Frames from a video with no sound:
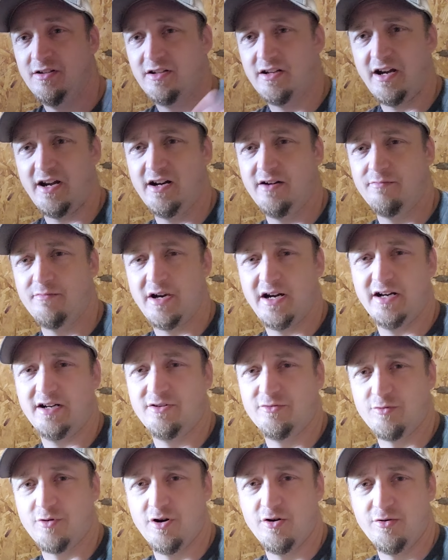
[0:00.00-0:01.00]
kind of my
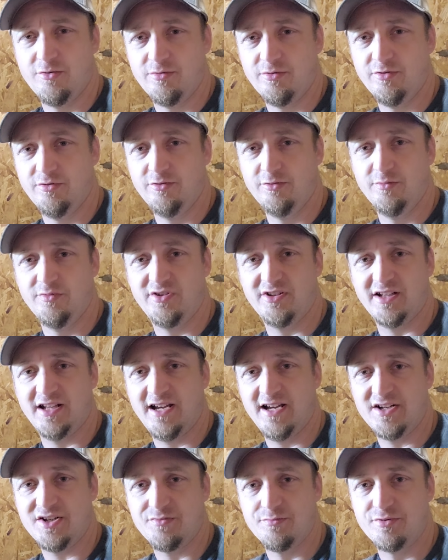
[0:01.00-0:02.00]
grow room
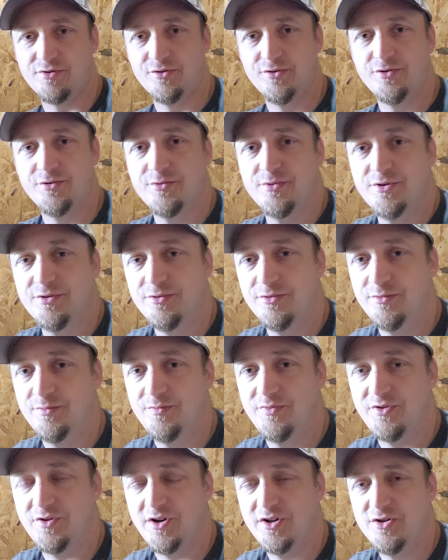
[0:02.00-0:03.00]
slash brooder
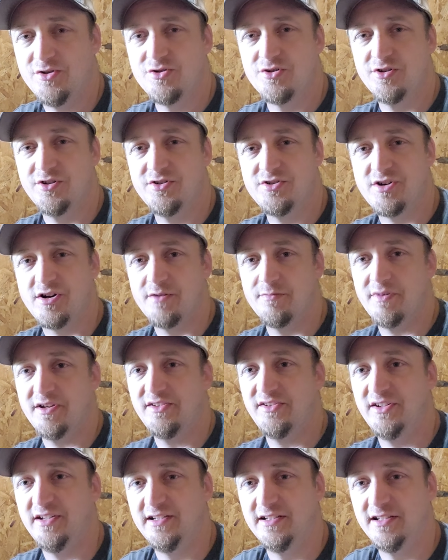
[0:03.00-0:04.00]
room. So I usually start
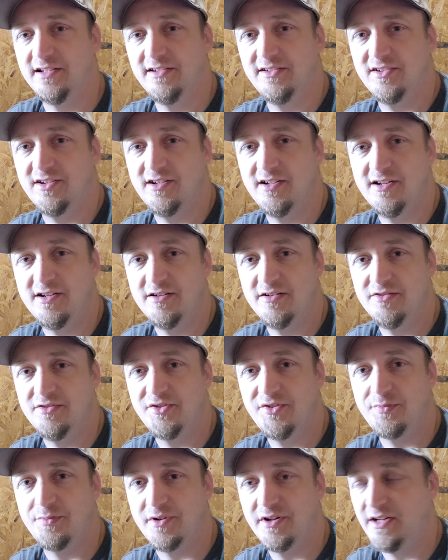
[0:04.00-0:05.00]
my seedlings in here in
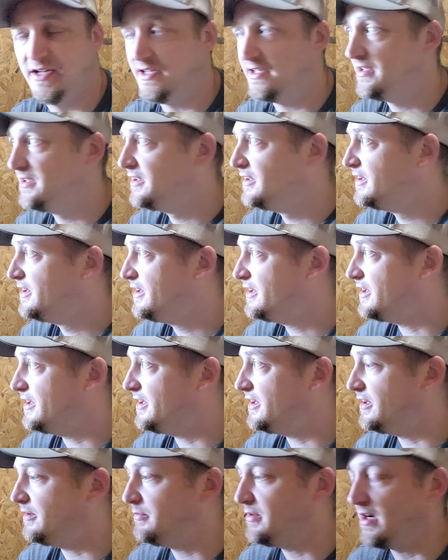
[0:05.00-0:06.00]
the spring.
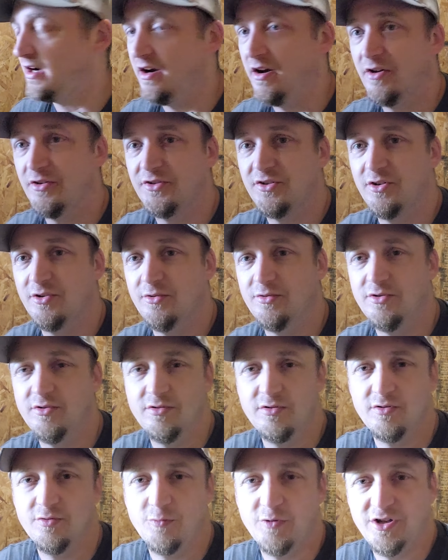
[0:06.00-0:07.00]
But
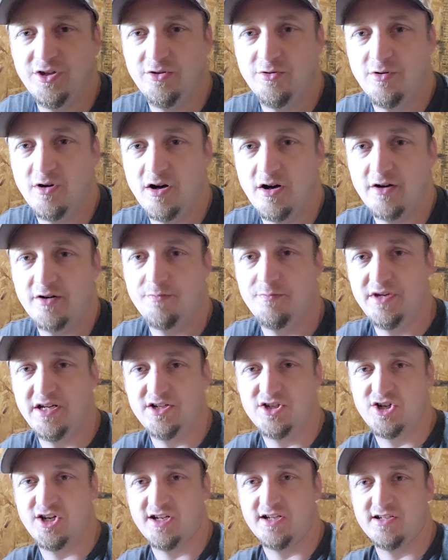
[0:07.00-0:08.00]
we do our
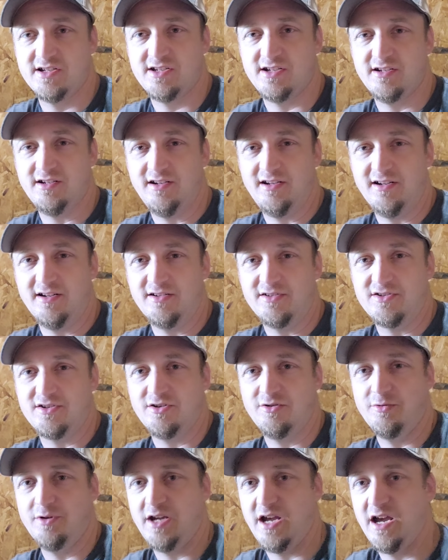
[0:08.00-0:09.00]
meat chickens in here.
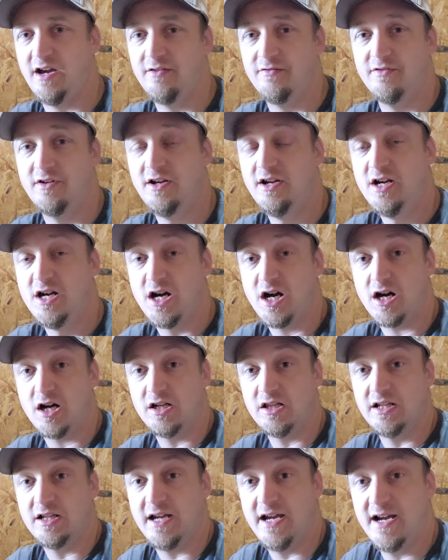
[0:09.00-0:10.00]
So we have
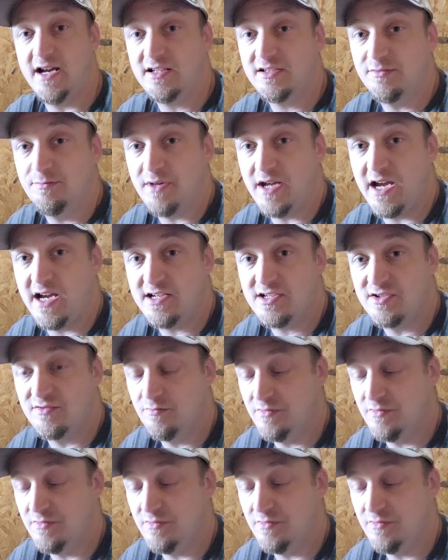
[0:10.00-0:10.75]
our last batch of